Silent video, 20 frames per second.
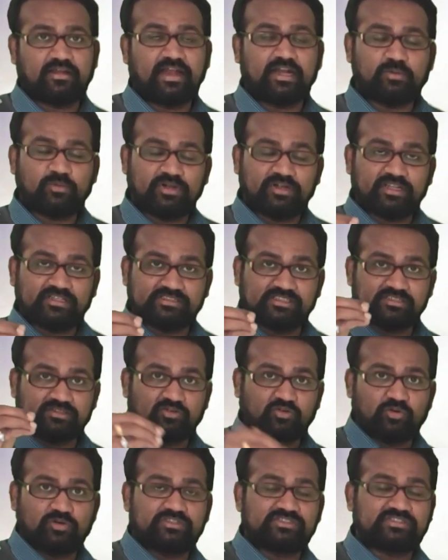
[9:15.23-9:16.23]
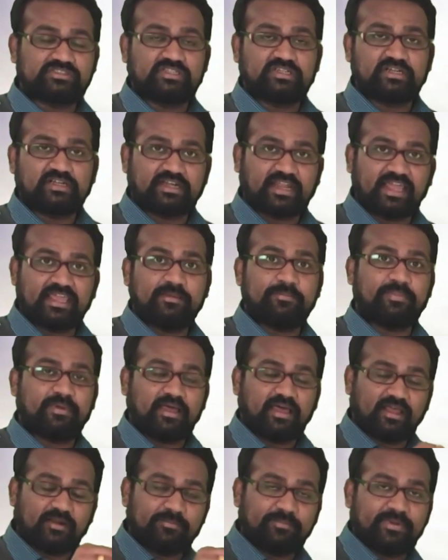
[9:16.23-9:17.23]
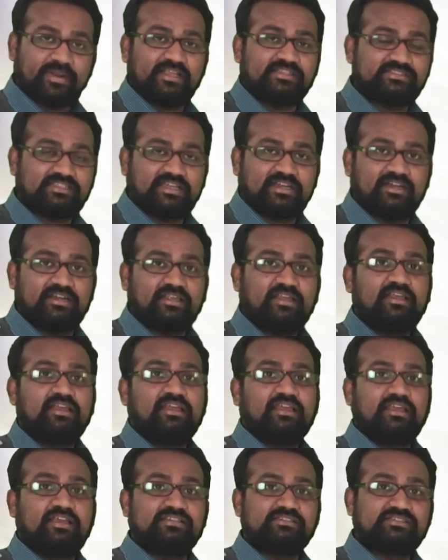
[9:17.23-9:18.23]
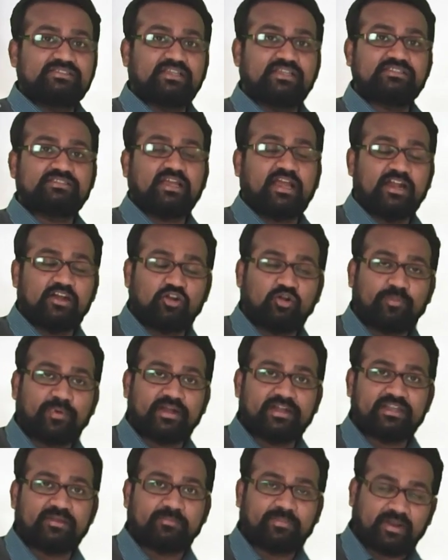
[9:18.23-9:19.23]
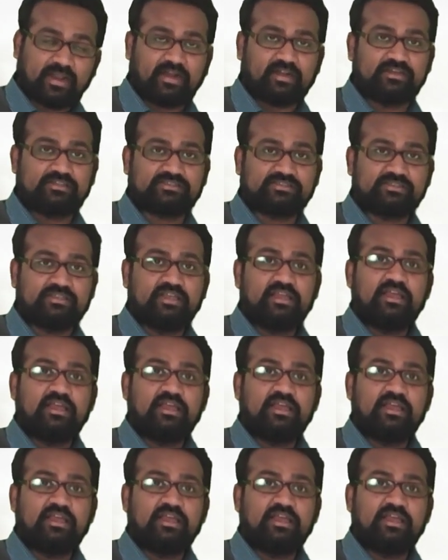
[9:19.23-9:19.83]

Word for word: Adventitious roots type are present in such hydrophytic plants,